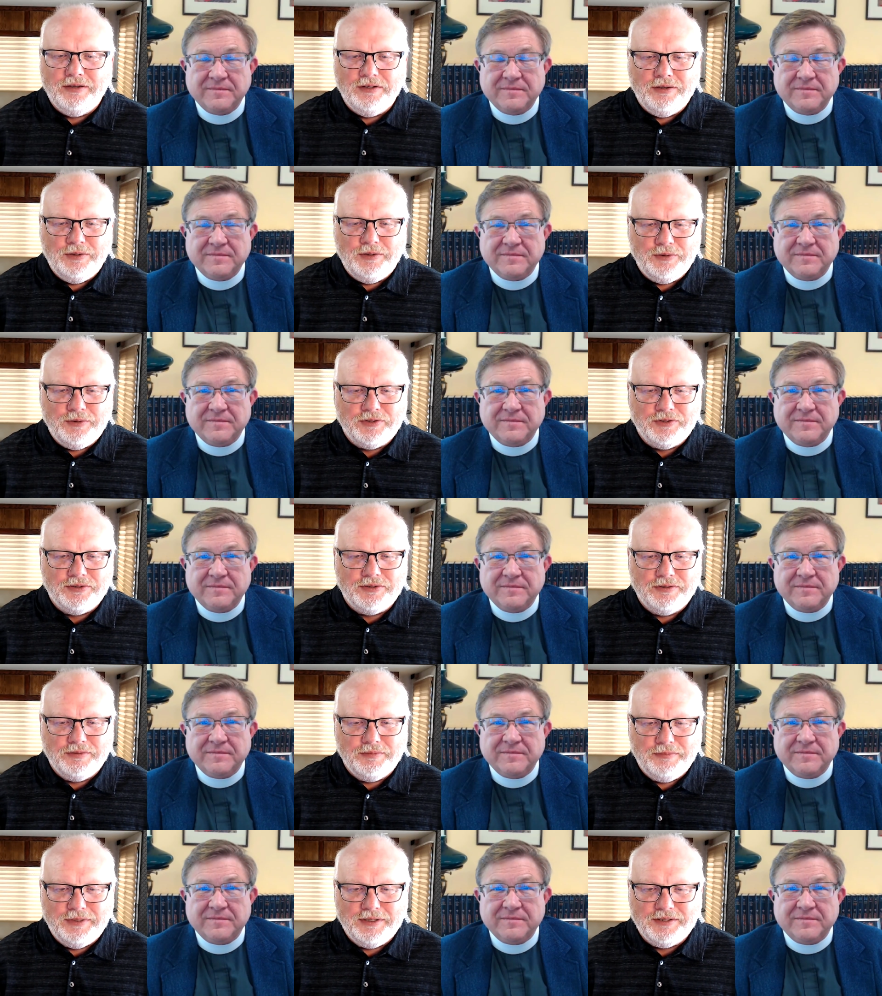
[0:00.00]

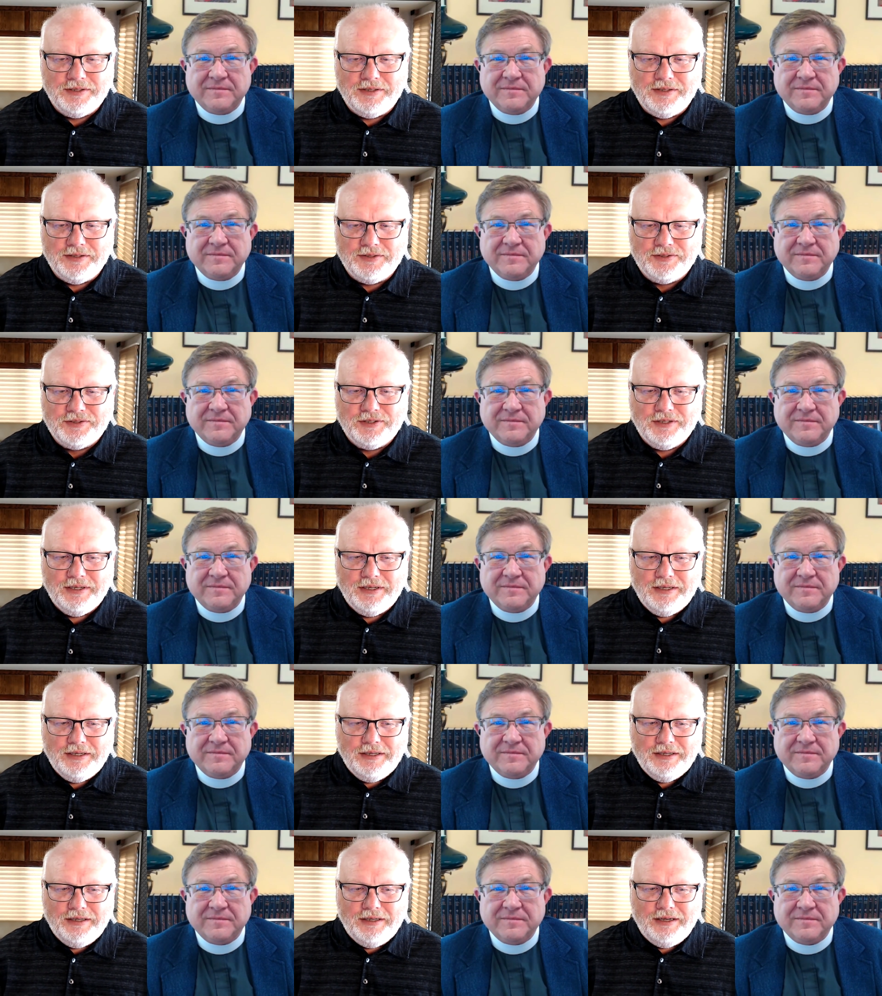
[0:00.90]
Speaker 1: news business,
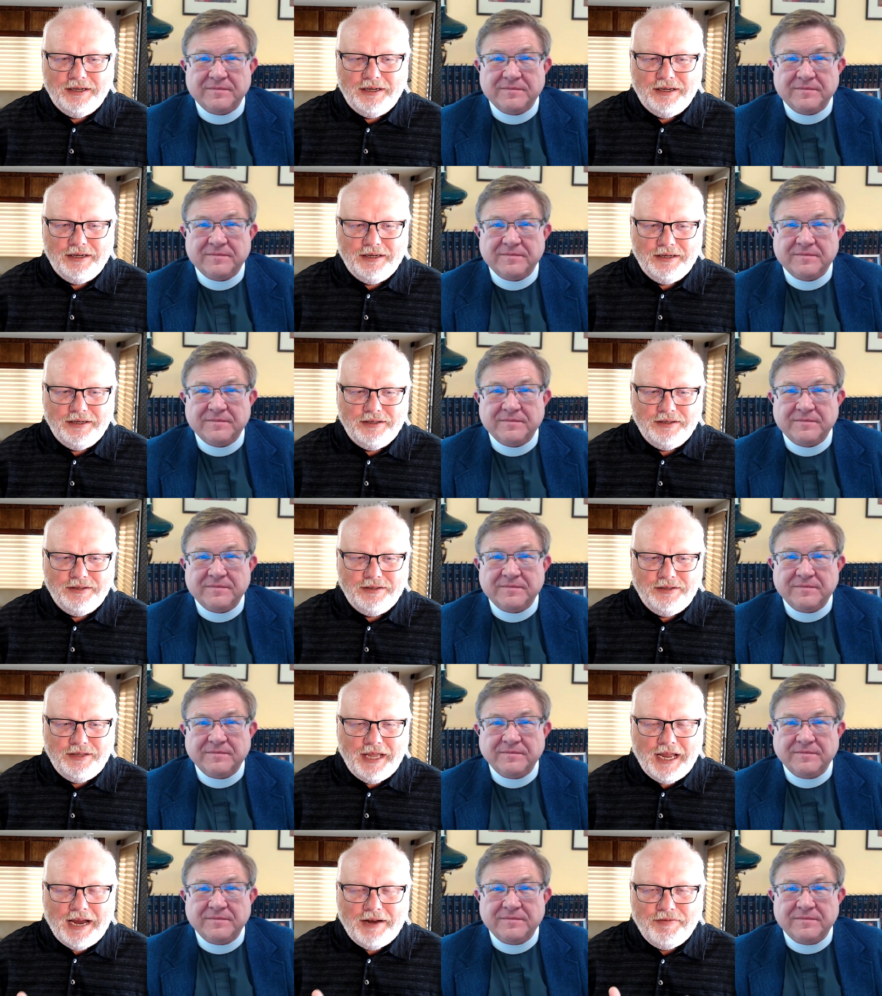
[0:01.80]
uh,
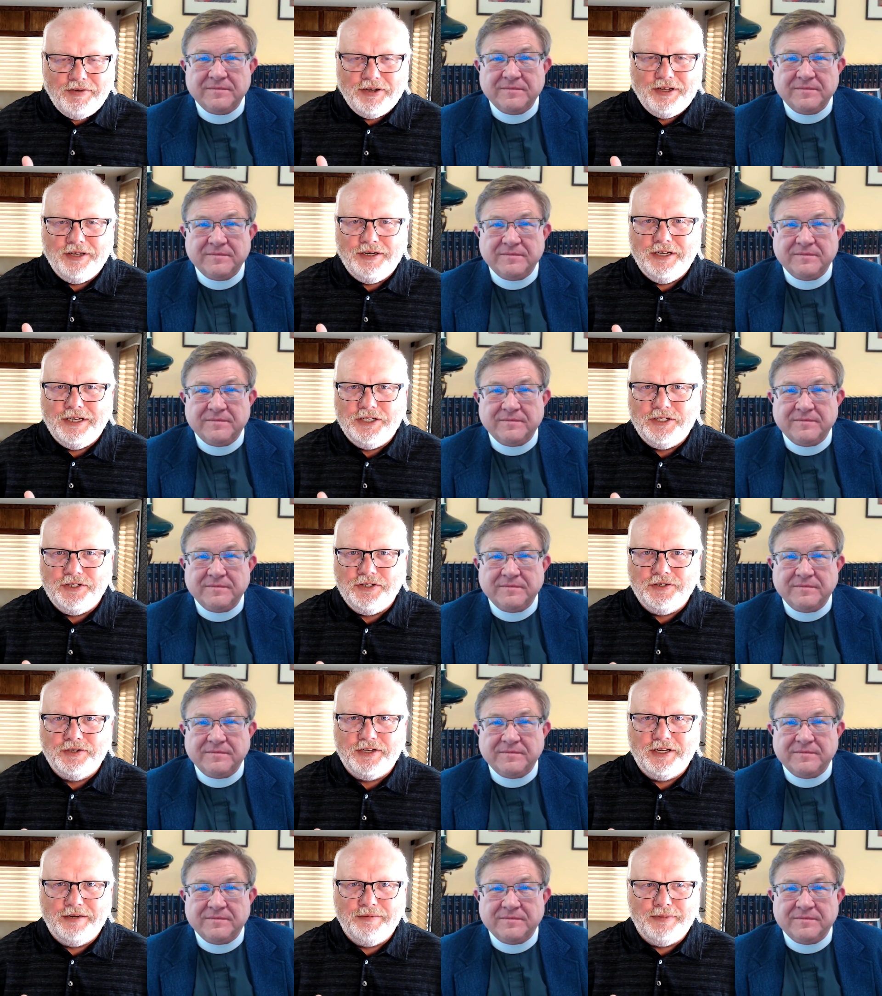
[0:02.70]
the African
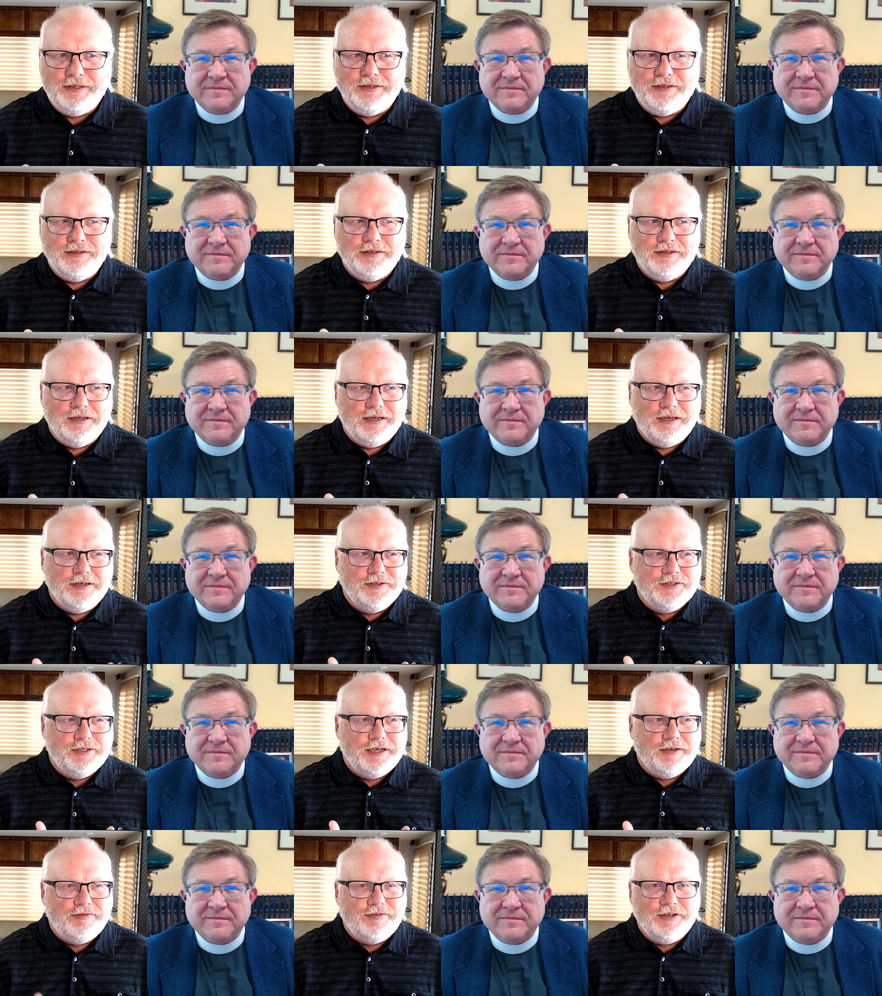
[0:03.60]
nations have been uh,
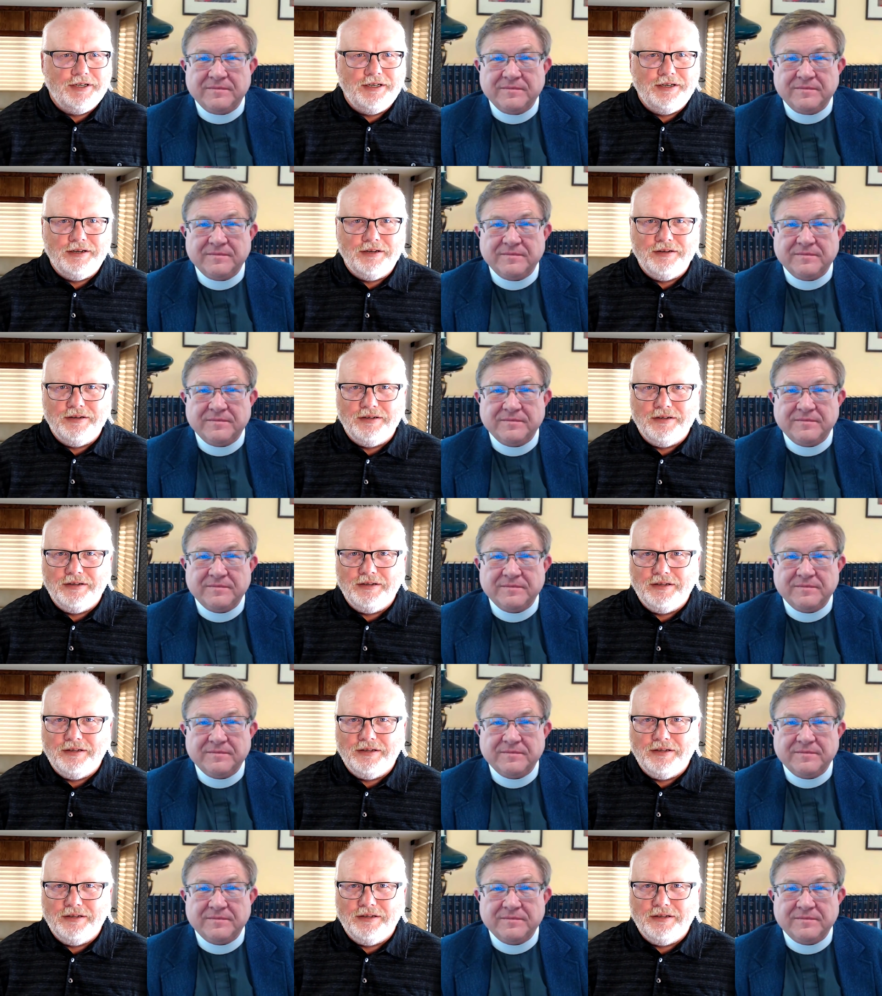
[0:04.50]
suffering